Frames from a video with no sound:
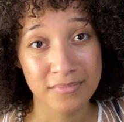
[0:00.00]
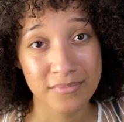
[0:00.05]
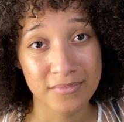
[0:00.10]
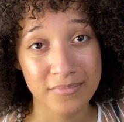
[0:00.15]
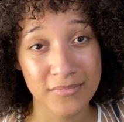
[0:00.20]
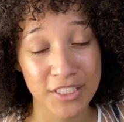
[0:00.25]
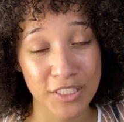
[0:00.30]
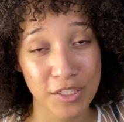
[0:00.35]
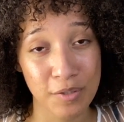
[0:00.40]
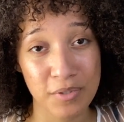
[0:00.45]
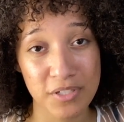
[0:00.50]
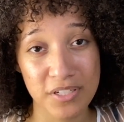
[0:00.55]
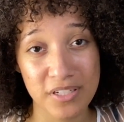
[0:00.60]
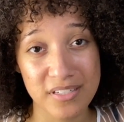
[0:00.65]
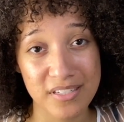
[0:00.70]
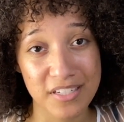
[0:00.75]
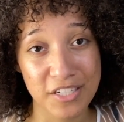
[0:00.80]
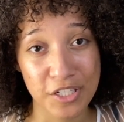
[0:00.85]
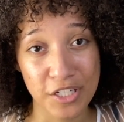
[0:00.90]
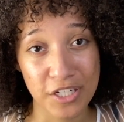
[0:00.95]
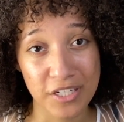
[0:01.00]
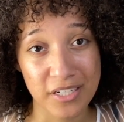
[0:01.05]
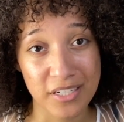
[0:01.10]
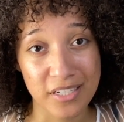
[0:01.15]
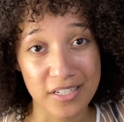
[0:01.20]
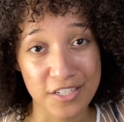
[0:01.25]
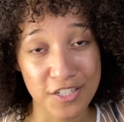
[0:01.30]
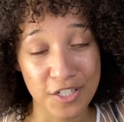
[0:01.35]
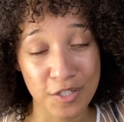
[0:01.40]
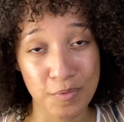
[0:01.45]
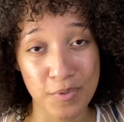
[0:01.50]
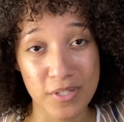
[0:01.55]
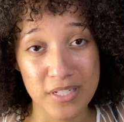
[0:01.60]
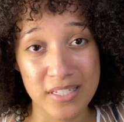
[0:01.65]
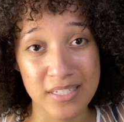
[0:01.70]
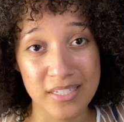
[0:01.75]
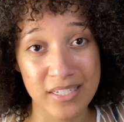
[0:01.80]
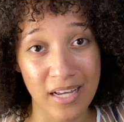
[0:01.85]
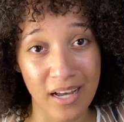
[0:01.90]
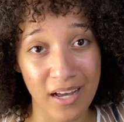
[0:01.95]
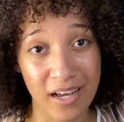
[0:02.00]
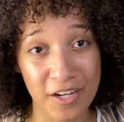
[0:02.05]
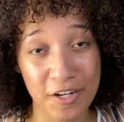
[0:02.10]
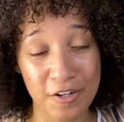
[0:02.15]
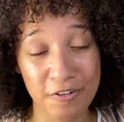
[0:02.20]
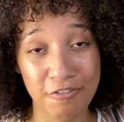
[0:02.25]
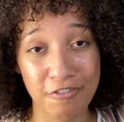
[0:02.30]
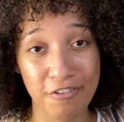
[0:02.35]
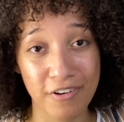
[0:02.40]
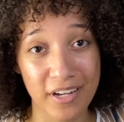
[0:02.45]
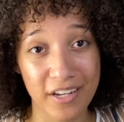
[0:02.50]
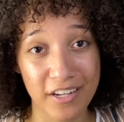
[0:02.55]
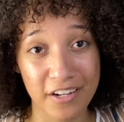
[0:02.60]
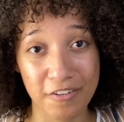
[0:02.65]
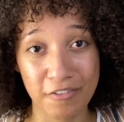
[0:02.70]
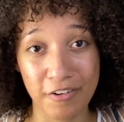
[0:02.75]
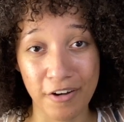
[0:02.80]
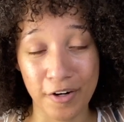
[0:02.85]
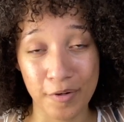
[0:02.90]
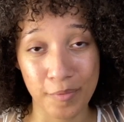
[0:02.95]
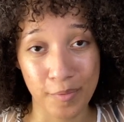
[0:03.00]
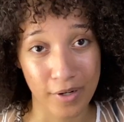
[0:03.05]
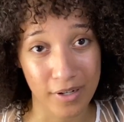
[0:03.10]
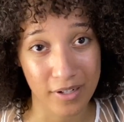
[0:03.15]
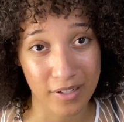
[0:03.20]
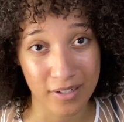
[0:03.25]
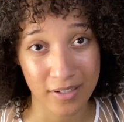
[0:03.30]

She was just a genius. She was not afraid of hard work.